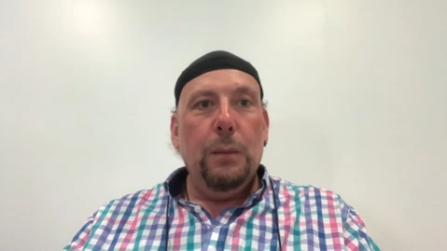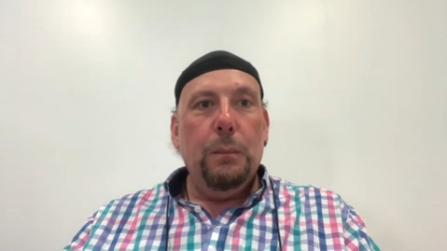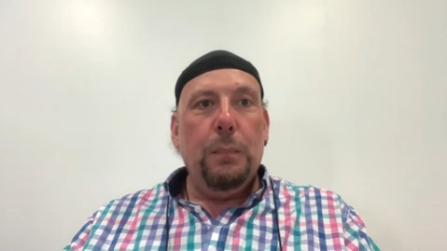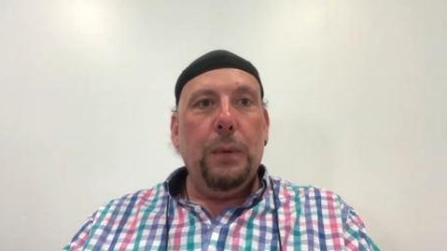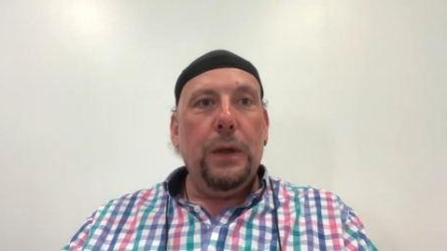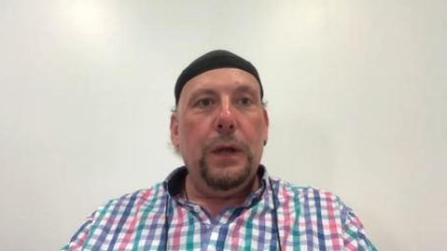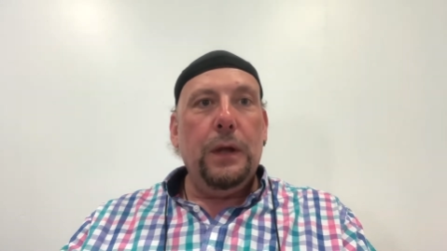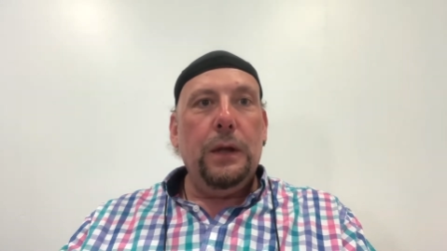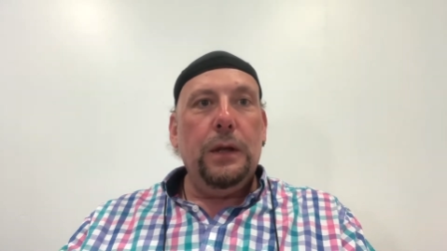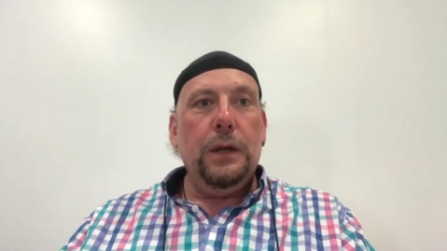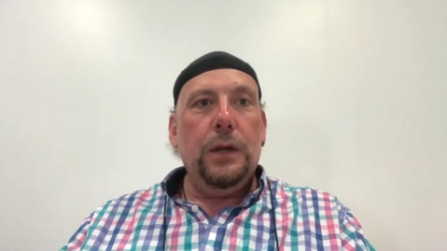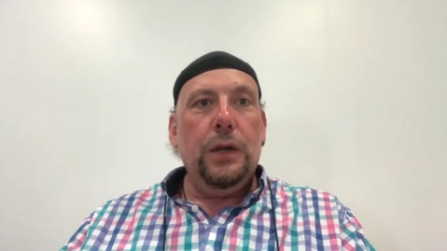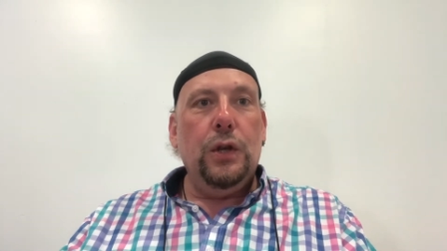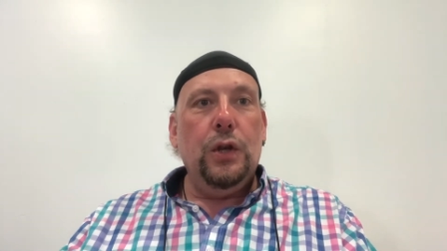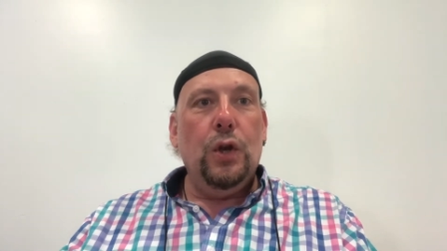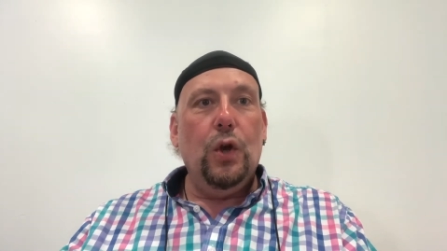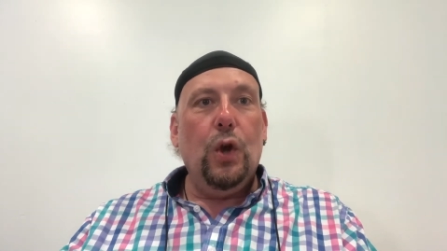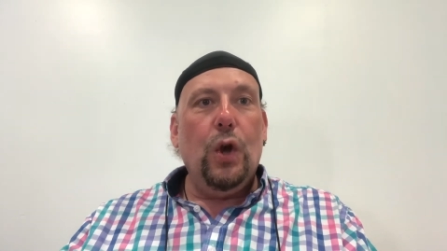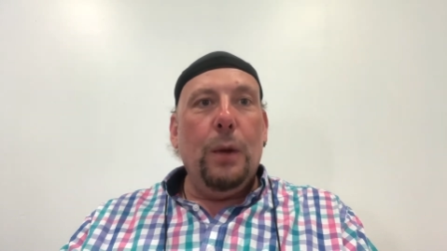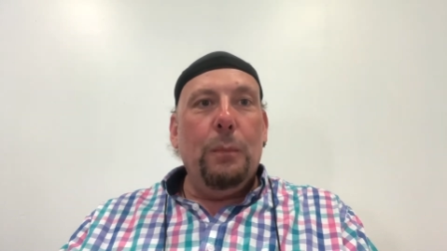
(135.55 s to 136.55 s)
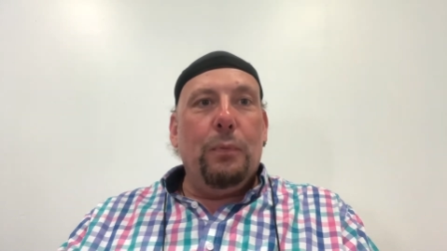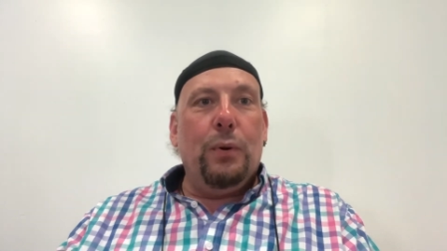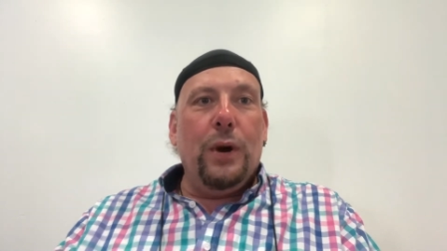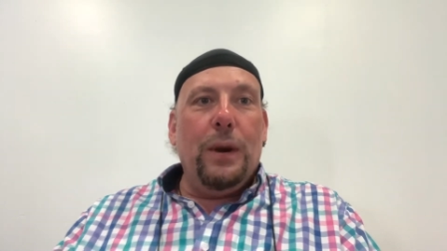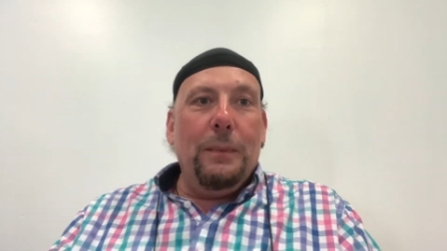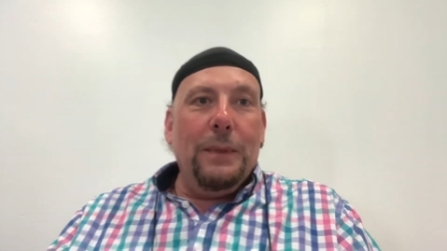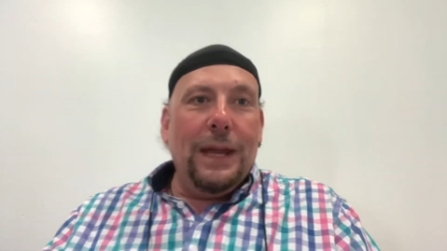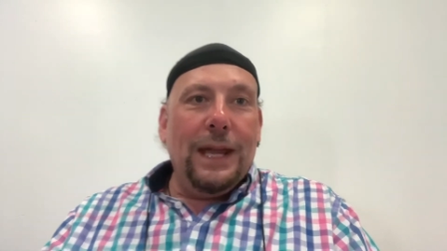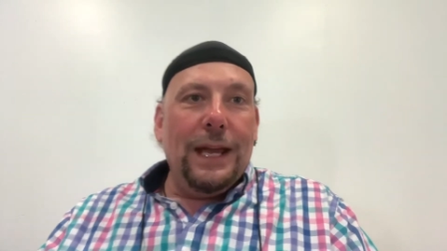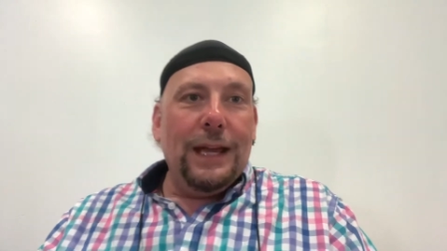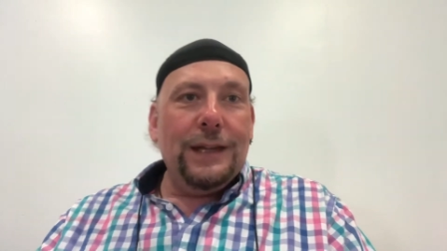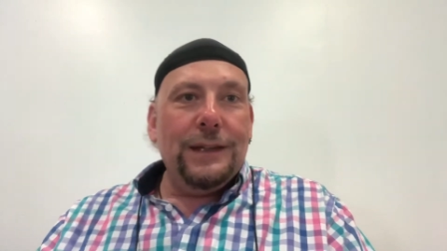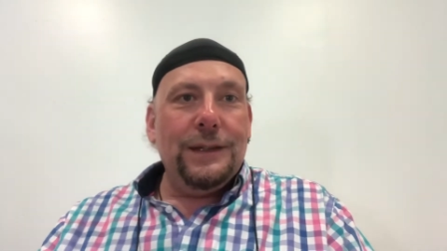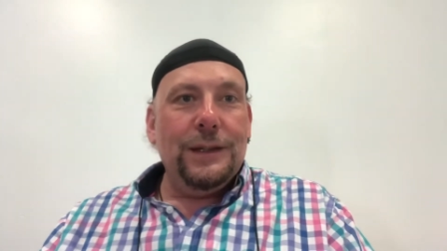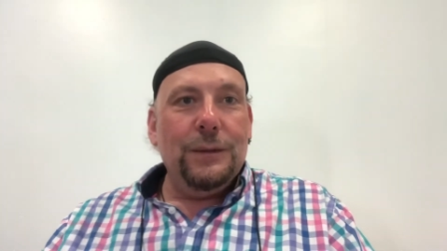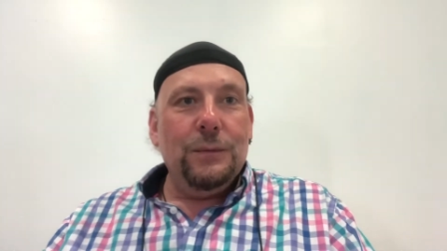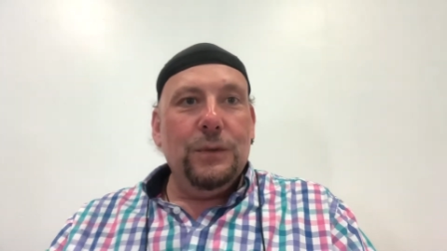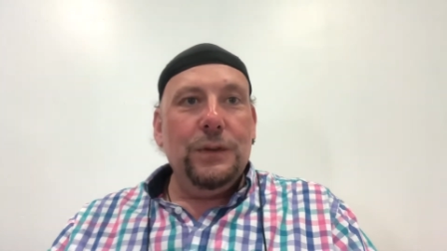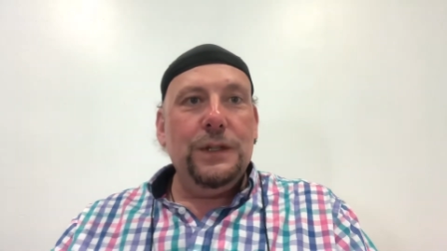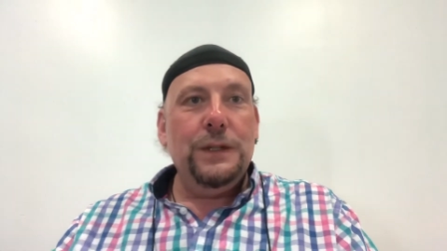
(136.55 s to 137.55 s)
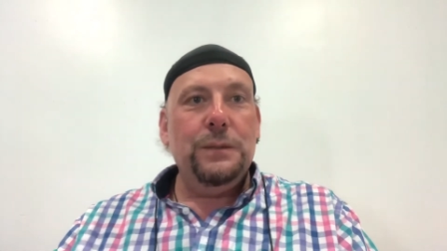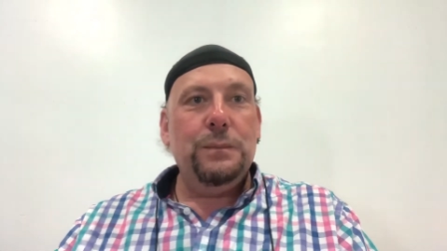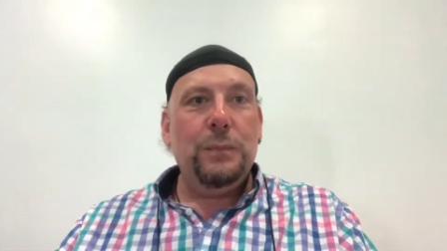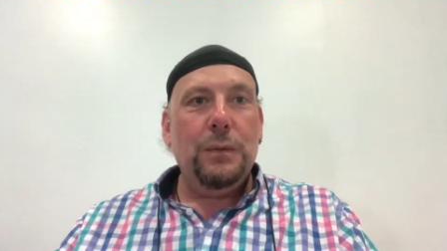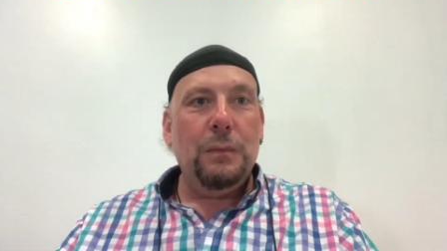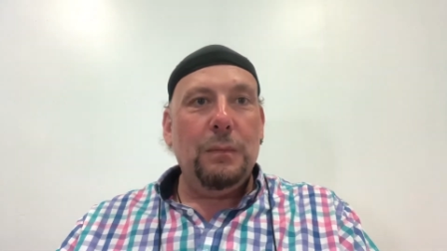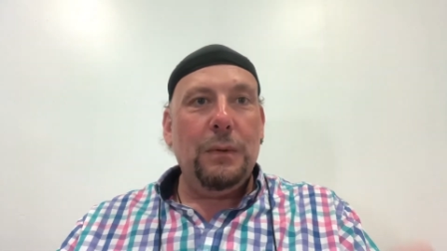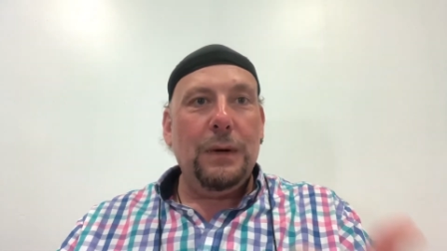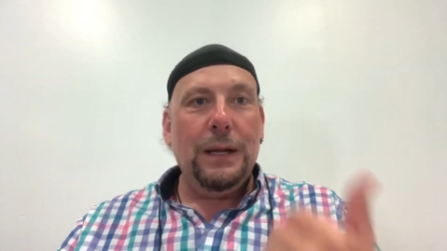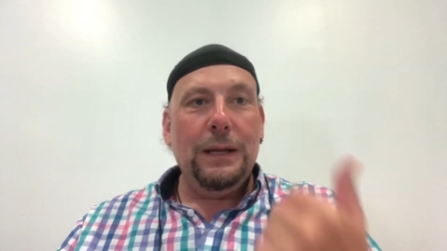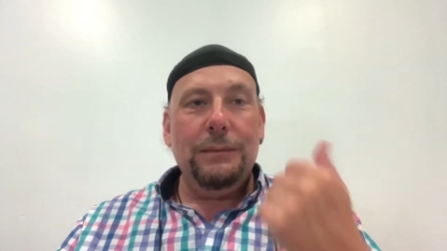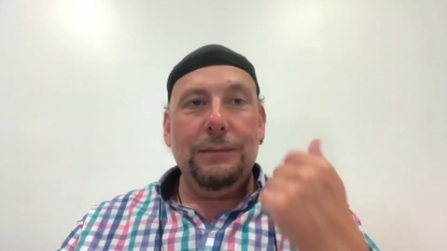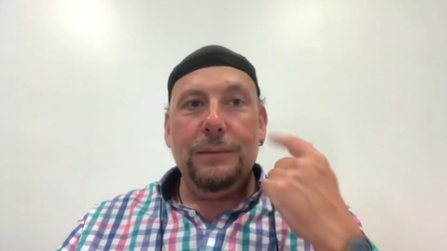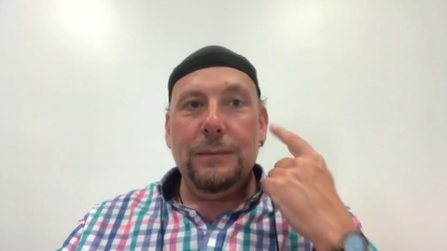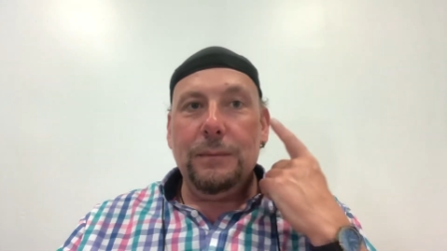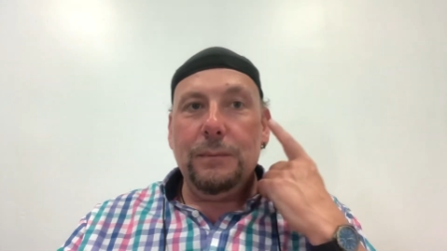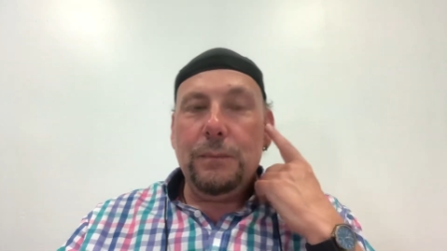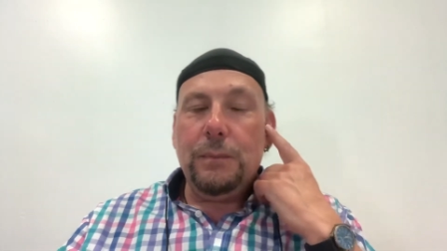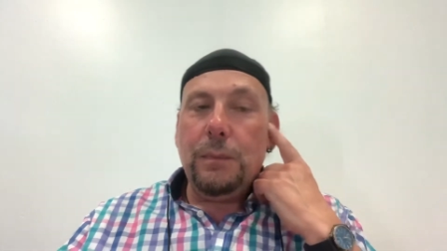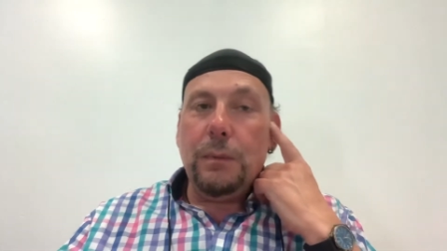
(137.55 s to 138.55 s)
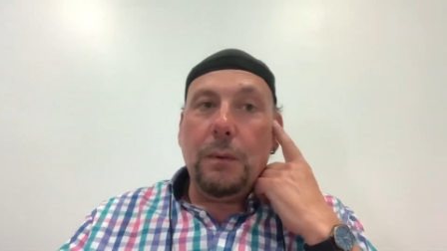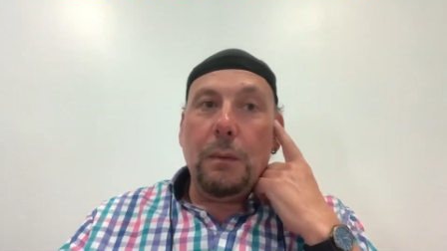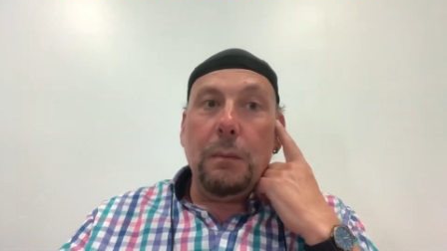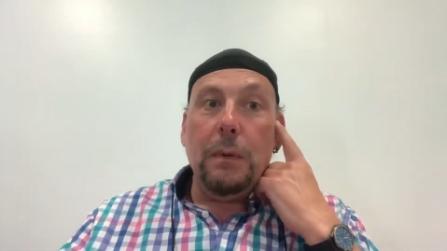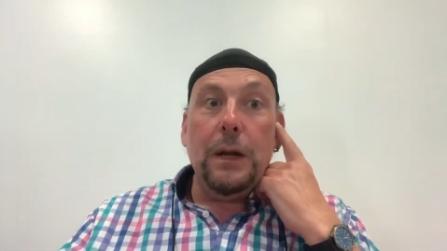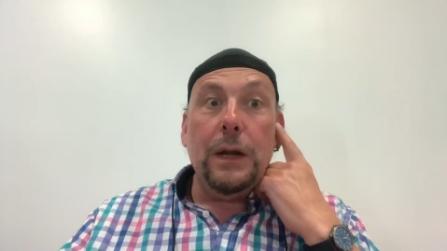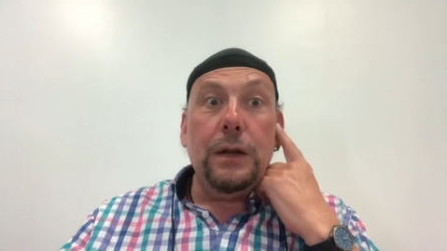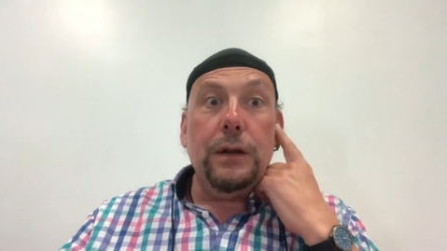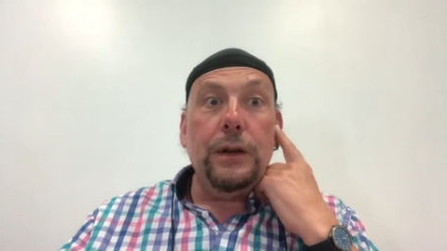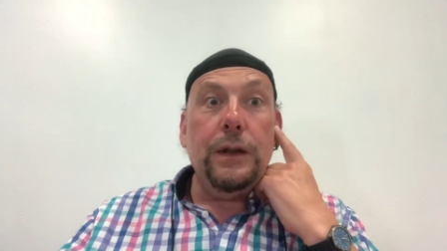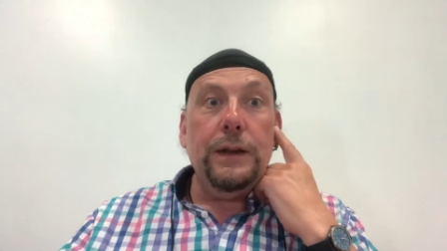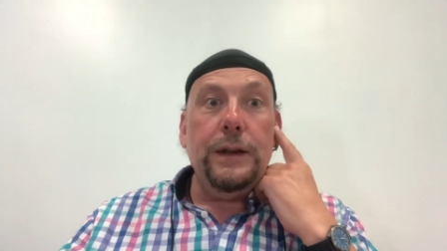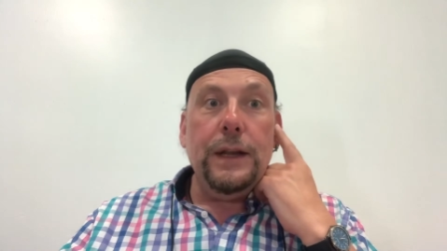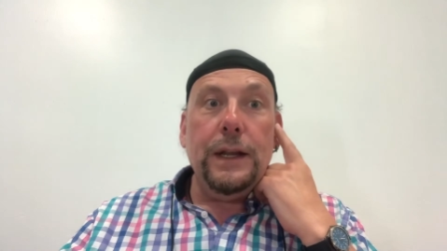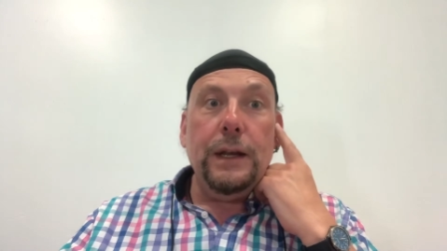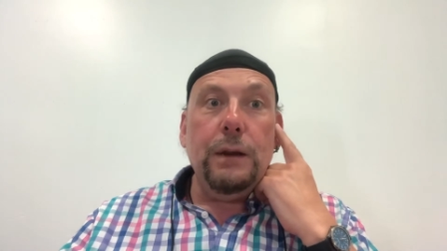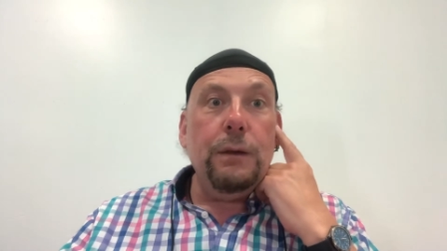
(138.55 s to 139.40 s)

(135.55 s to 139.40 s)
but not a Bremi accent, which is probably a good idea.